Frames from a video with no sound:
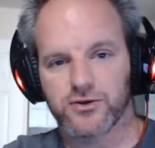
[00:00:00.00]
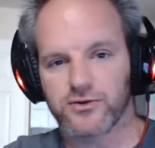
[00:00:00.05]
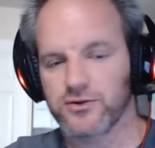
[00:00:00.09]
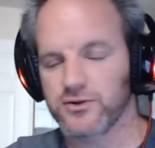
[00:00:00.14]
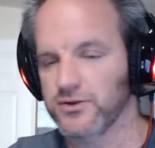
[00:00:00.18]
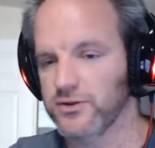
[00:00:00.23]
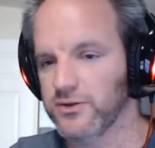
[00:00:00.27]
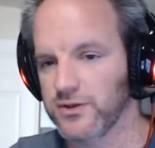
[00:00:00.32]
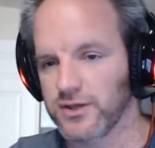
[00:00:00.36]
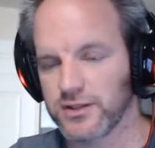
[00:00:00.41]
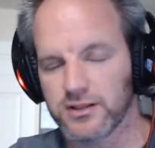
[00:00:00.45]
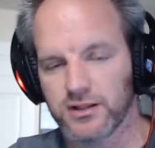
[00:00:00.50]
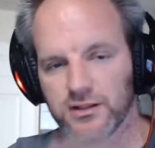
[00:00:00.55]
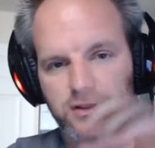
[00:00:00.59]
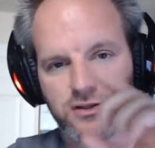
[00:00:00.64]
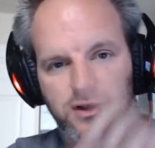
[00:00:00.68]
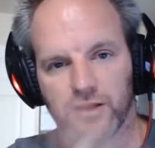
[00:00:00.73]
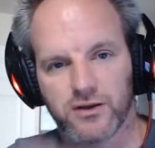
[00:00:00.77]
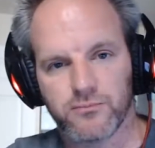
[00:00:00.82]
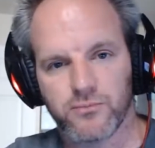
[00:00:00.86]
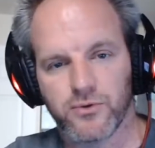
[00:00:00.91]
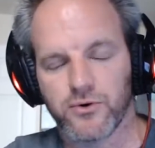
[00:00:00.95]
got the
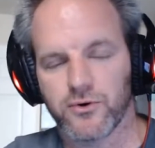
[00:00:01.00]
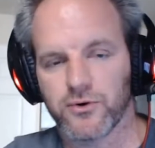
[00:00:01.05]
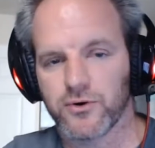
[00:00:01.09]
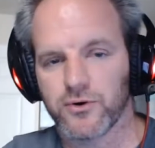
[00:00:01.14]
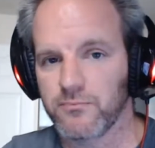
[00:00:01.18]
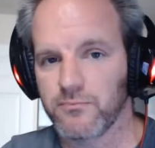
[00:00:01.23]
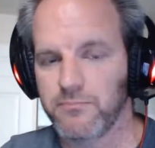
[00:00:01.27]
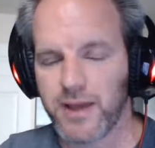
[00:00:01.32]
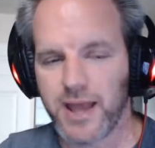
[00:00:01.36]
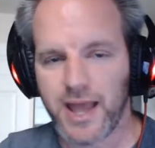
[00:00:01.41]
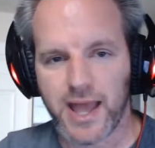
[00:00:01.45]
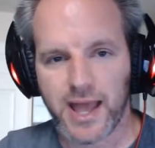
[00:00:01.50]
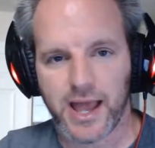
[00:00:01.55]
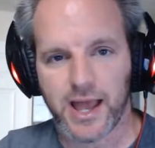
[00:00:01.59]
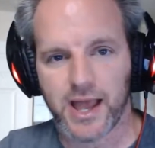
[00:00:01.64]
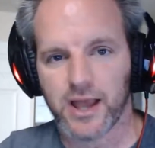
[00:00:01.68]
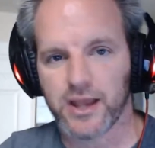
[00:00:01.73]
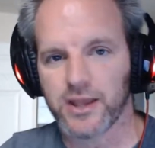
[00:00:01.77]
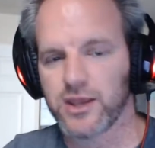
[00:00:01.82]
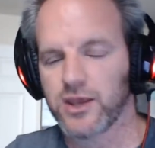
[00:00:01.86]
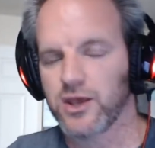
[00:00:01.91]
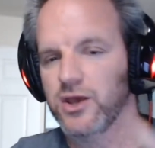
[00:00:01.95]
lawnmower
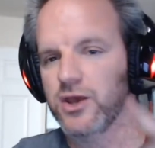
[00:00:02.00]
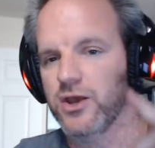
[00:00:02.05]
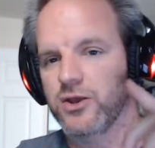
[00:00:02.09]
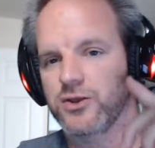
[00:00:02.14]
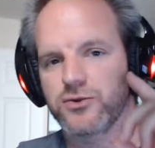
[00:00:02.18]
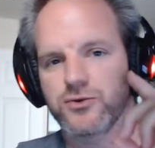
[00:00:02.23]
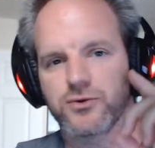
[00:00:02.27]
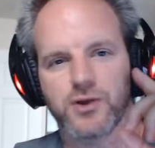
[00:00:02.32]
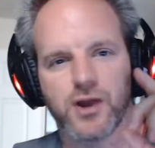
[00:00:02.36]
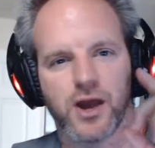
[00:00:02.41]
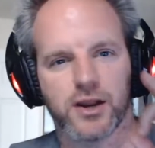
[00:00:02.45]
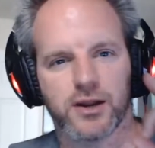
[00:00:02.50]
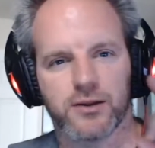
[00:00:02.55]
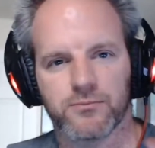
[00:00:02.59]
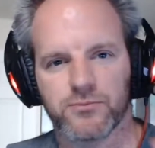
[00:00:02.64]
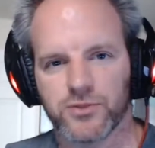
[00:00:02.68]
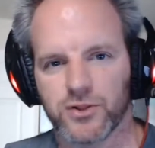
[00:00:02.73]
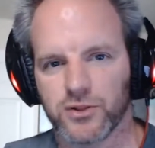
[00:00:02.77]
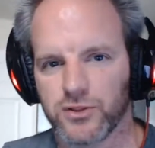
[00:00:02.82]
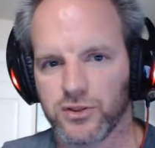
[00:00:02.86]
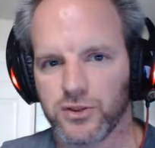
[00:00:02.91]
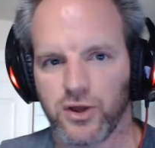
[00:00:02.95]
bag, you got them
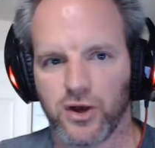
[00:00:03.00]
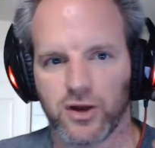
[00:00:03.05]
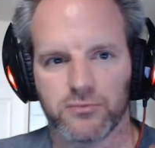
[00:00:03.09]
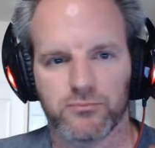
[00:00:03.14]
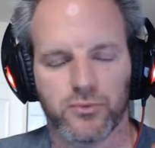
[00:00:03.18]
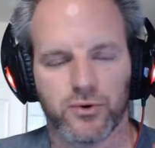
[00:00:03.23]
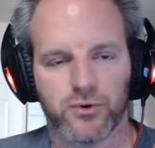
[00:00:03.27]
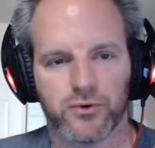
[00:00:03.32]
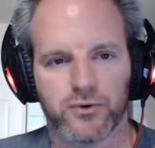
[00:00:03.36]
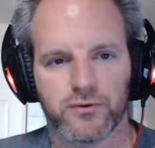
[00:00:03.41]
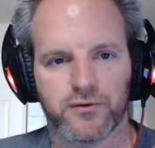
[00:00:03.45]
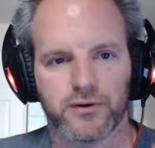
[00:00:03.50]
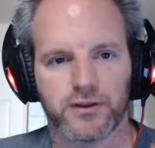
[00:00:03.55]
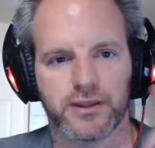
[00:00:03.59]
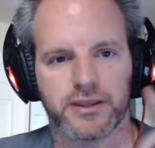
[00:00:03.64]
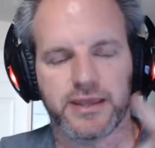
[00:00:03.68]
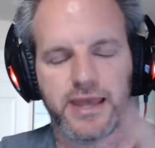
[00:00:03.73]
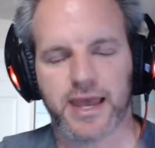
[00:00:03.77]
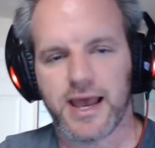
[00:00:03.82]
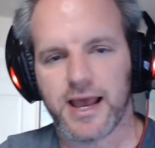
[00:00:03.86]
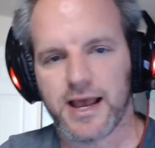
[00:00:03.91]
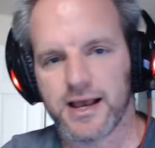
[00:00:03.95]
the lawnmower
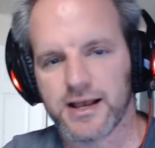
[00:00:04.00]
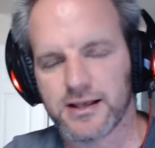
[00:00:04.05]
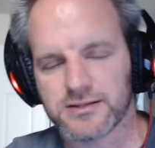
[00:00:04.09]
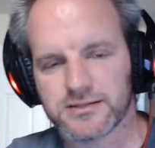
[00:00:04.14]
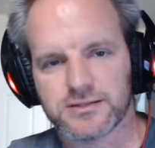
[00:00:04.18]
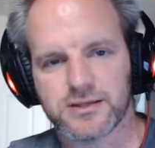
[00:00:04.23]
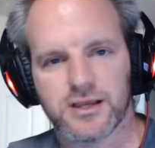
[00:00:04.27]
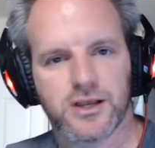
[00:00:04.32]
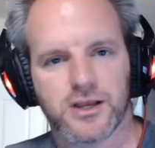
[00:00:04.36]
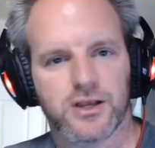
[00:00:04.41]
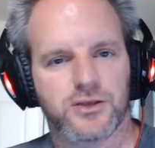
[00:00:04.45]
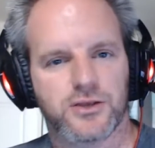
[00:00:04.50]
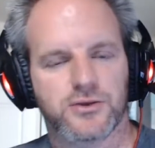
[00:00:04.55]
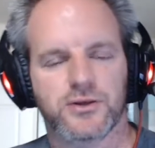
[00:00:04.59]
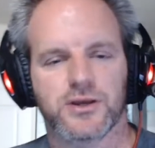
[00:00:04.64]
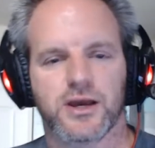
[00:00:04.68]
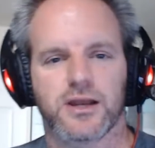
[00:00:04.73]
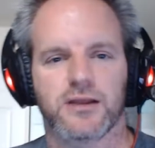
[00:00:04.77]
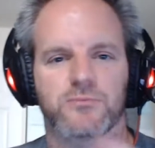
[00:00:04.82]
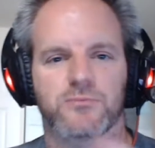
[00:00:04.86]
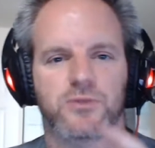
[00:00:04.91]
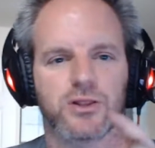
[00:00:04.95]
gas, you
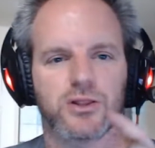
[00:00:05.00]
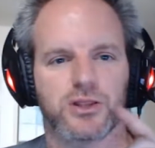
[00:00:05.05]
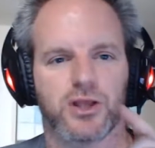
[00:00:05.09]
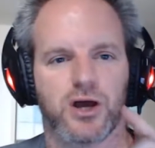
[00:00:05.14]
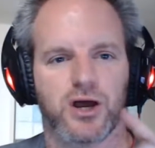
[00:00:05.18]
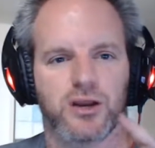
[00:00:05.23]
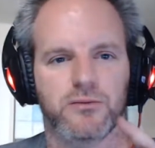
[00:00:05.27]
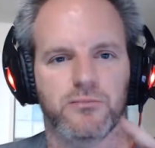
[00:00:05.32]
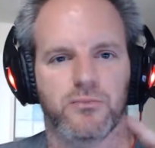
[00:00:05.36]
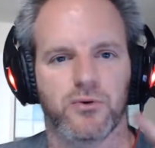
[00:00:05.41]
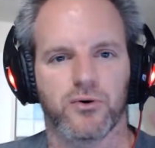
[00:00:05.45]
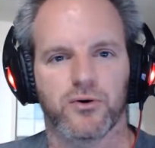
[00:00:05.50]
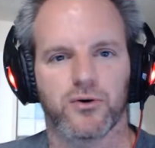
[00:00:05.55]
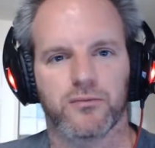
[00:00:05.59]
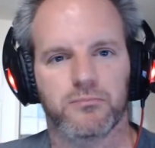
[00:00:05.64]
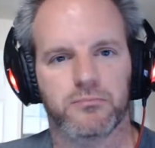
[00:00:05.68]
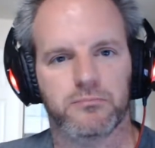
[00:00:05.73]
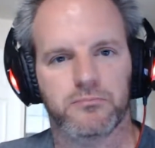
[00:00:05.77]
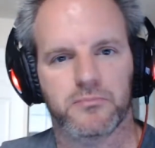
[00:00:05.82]
got them the lawnmower,